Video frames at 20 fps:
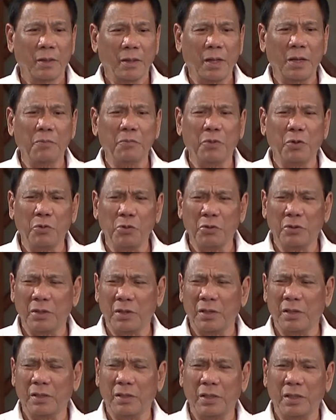I'm old
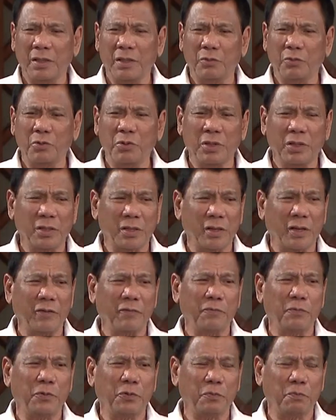and I do not
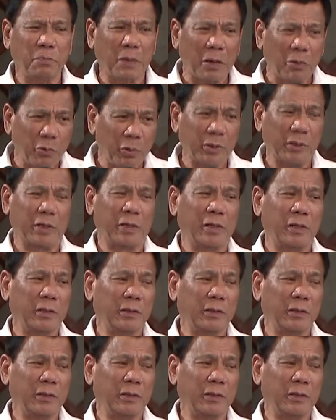crave for power.